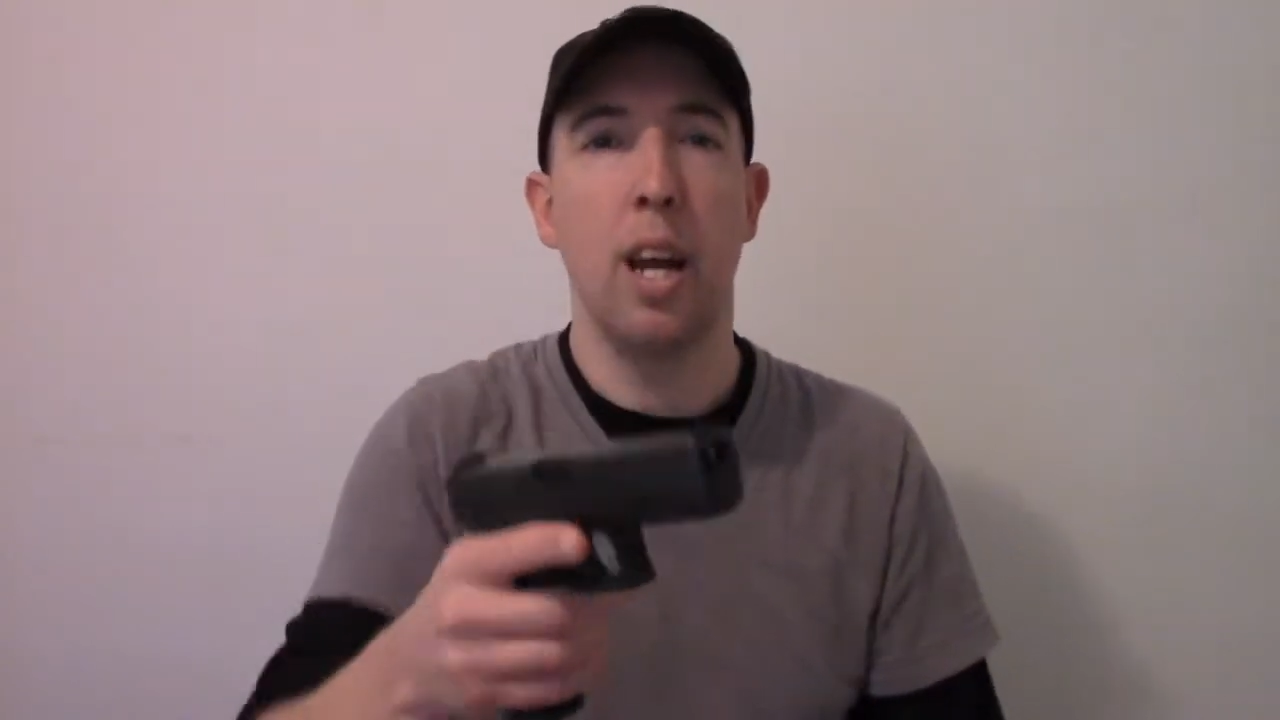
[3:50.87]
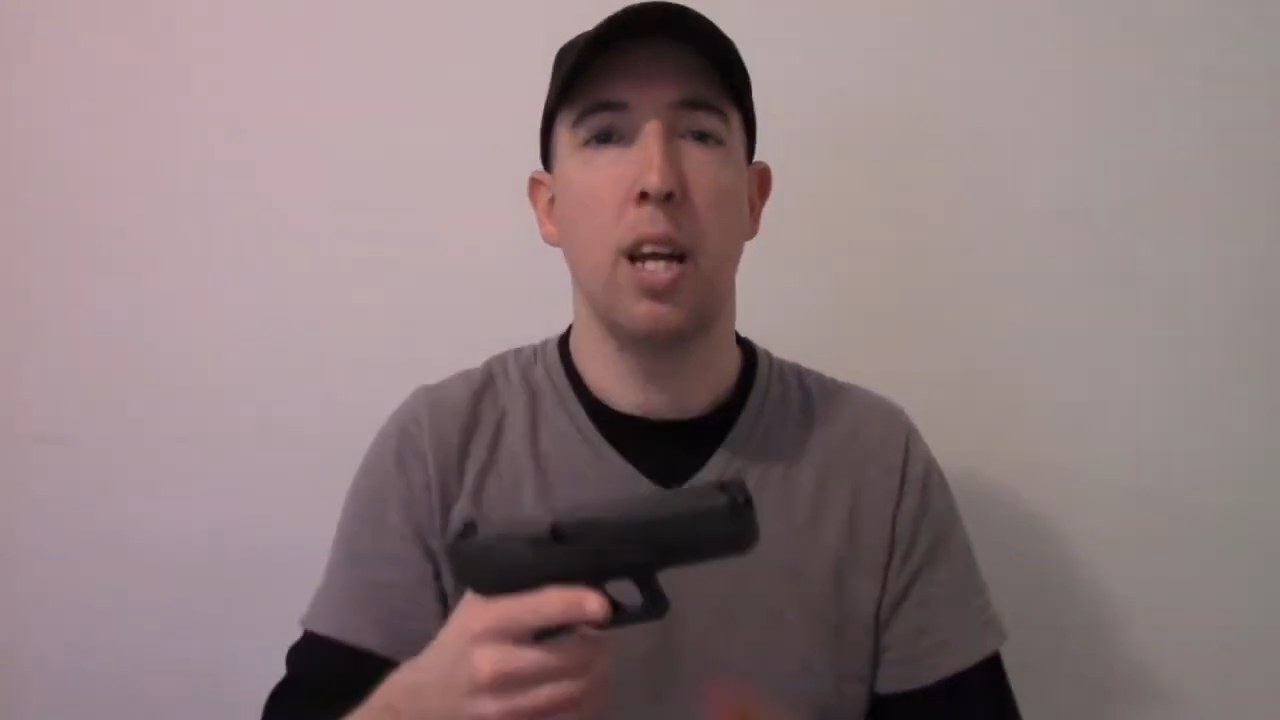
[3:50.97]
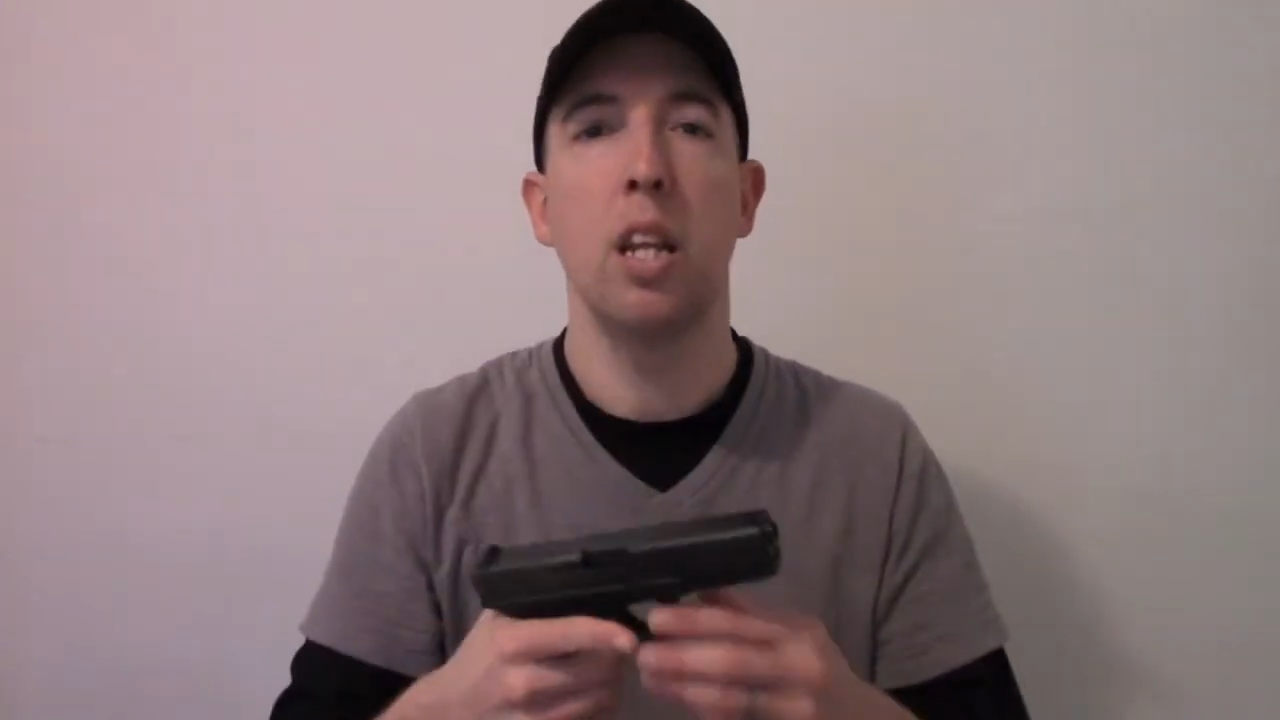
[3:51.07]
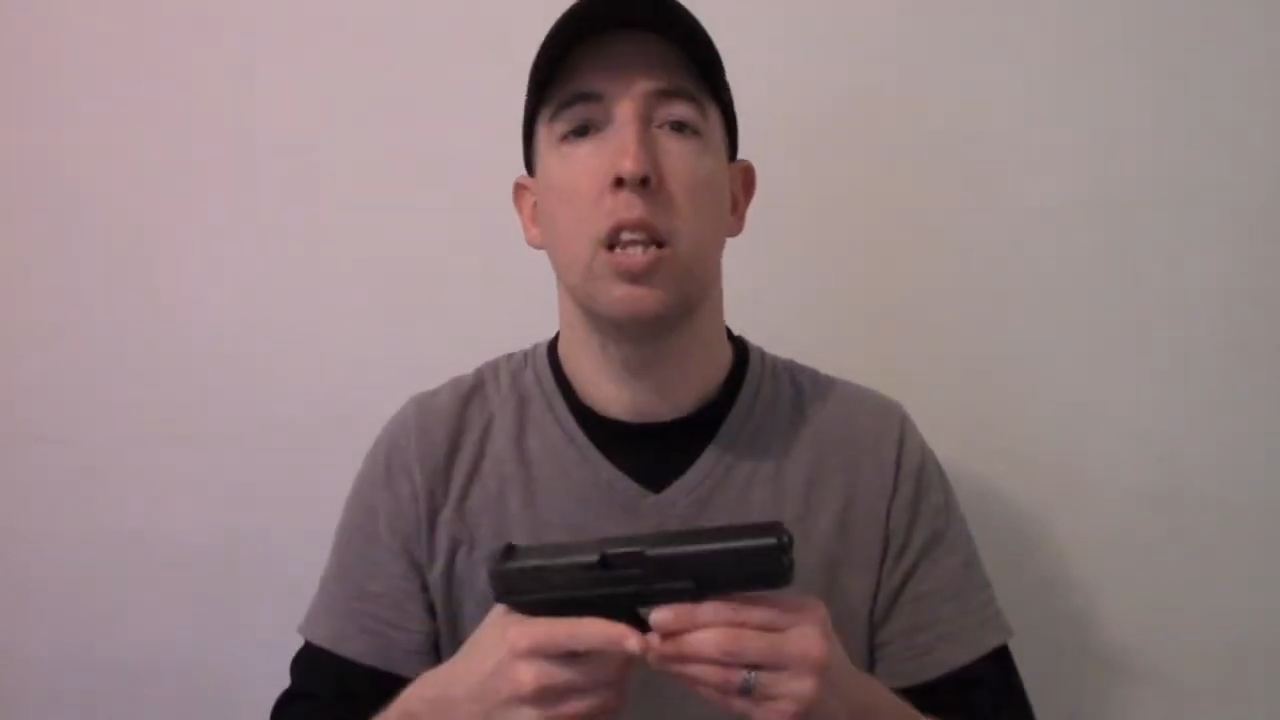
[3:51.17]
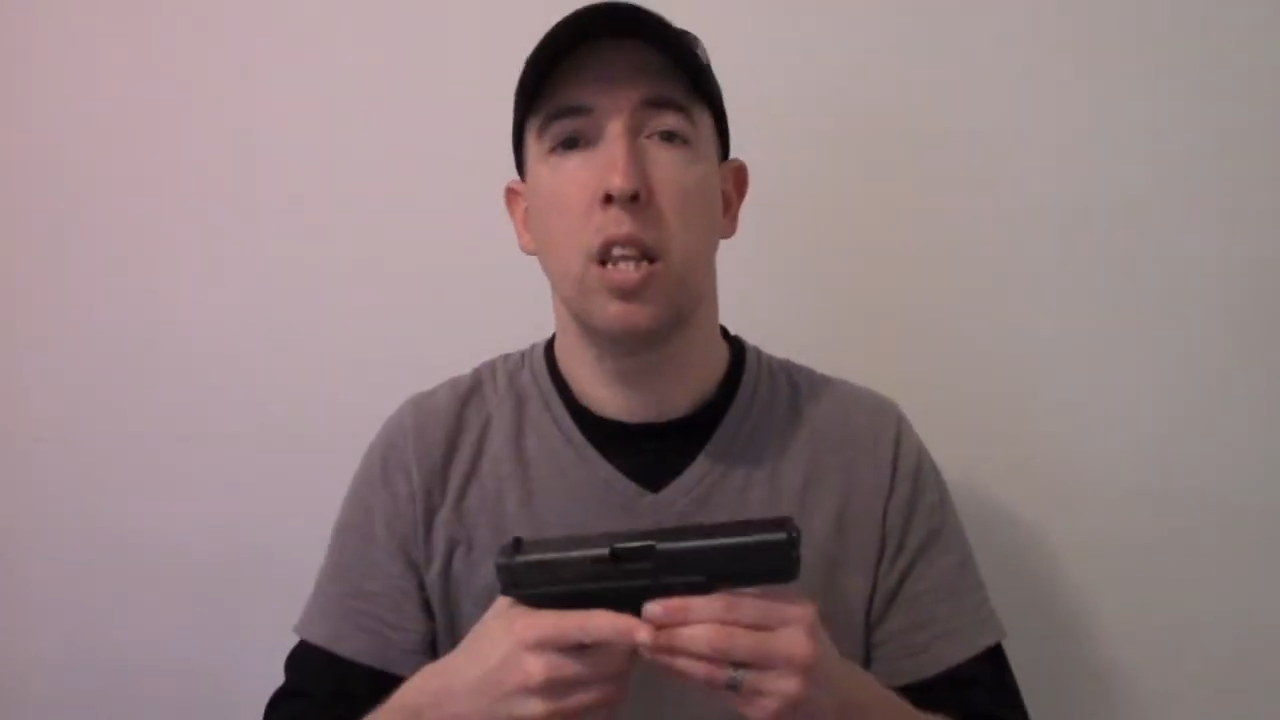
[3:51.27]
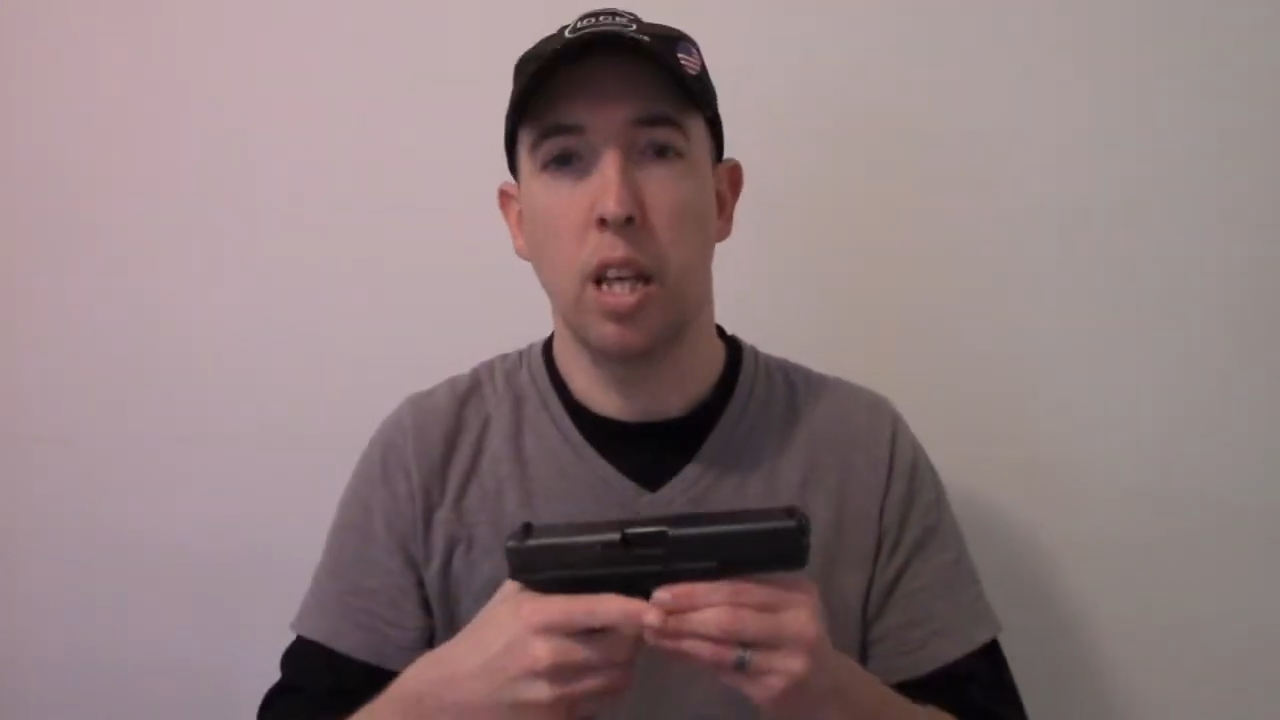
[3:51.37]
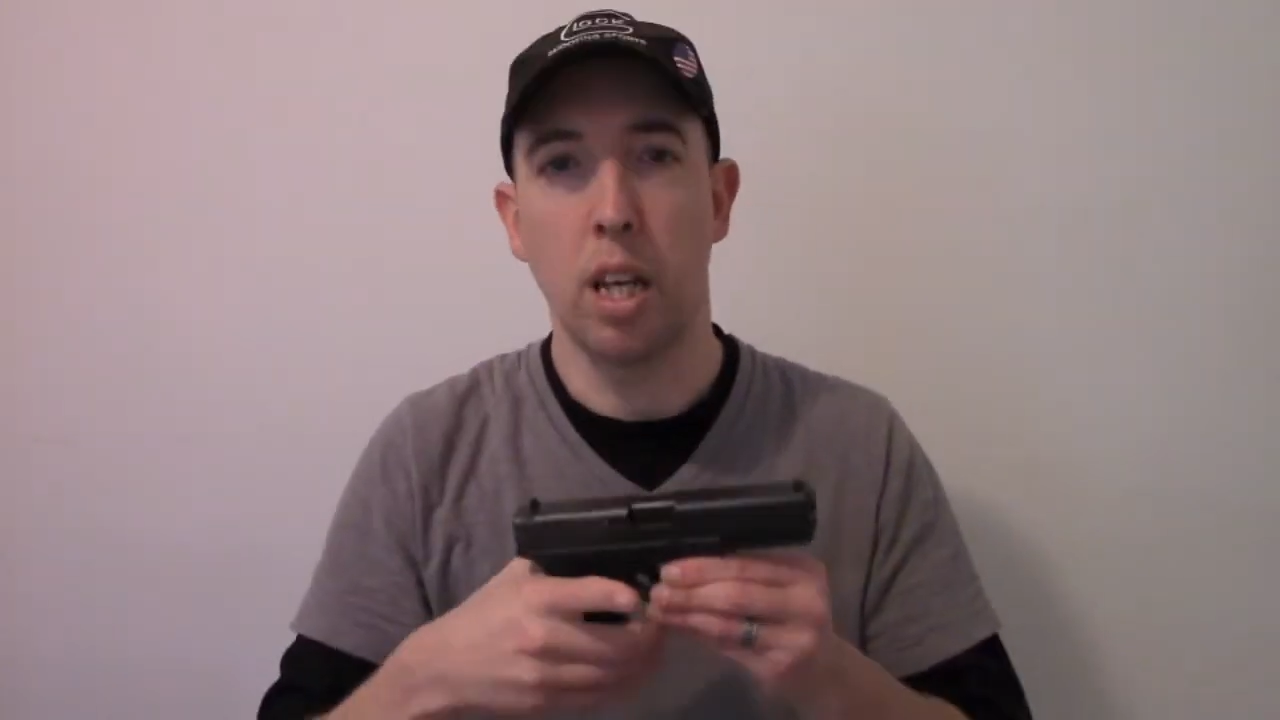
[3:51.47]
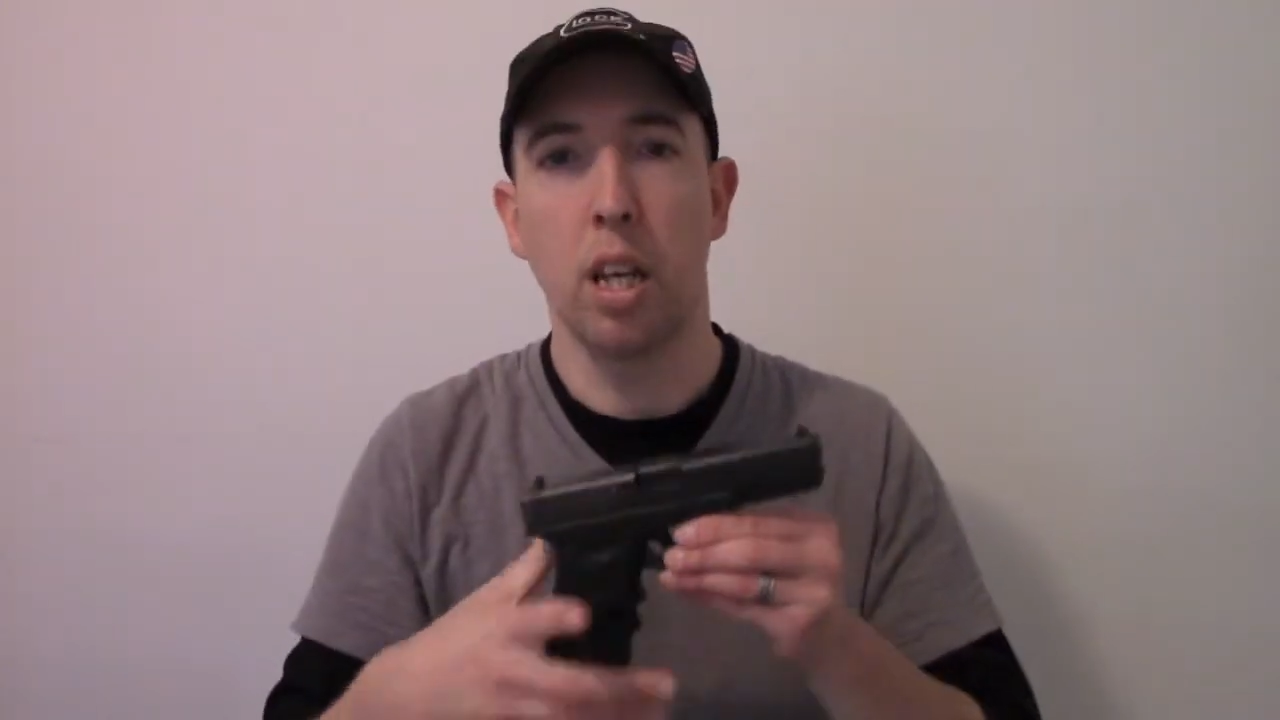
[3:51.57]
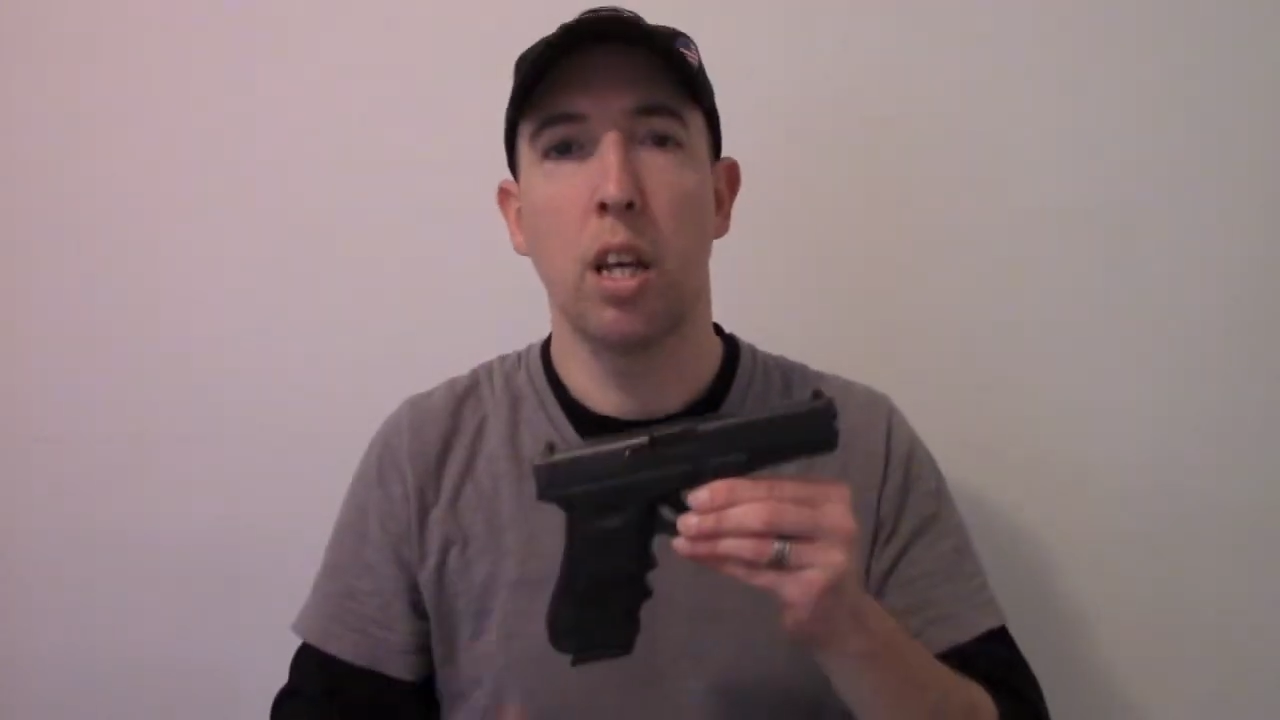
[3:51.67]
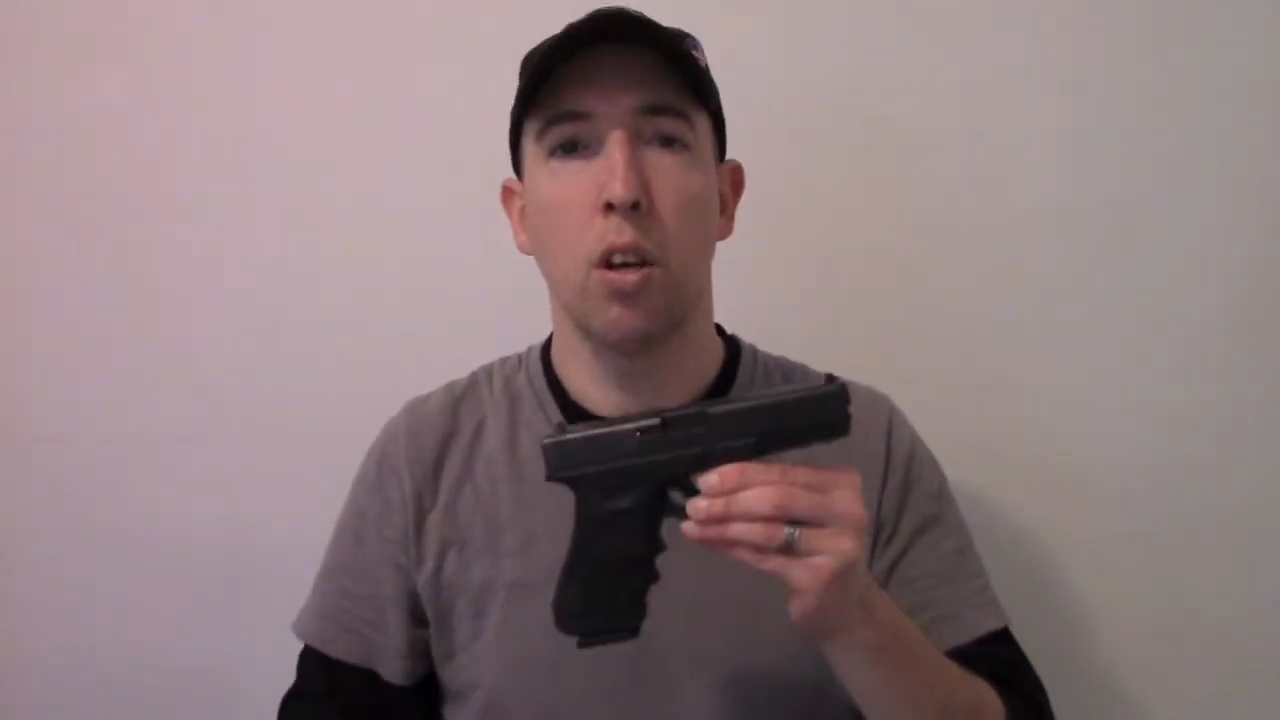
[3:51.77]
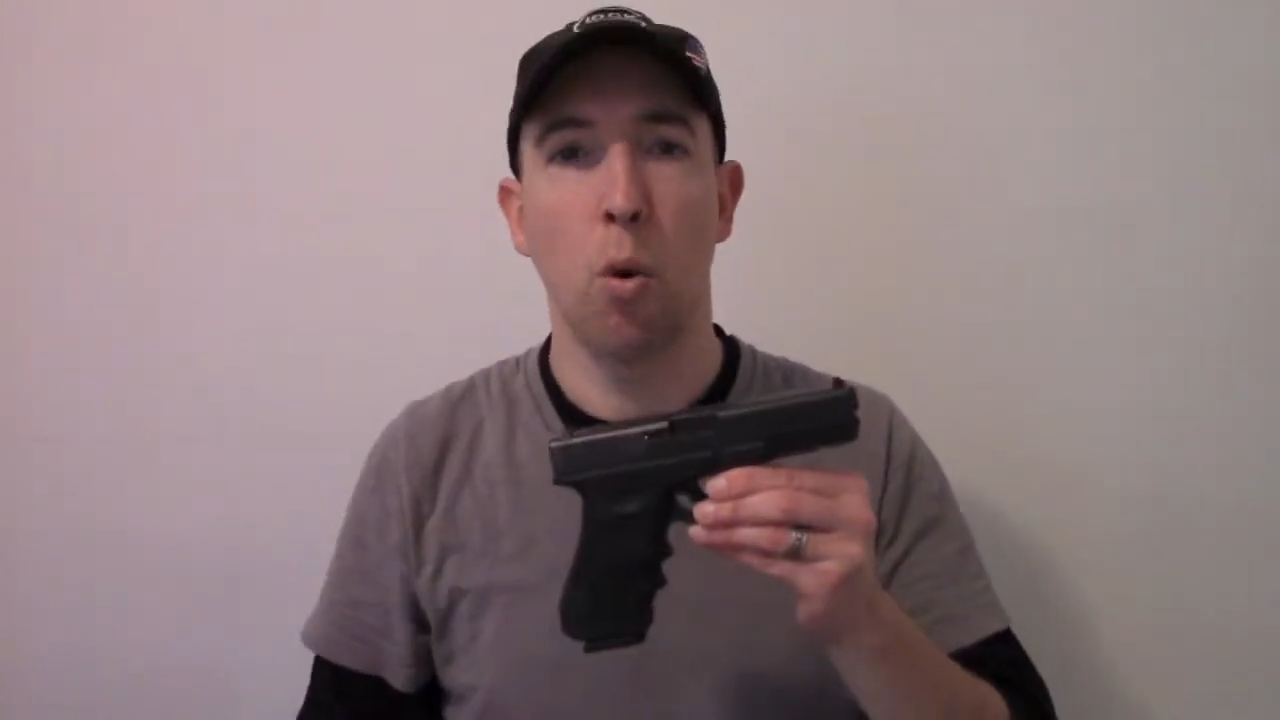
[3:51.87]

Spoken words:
anything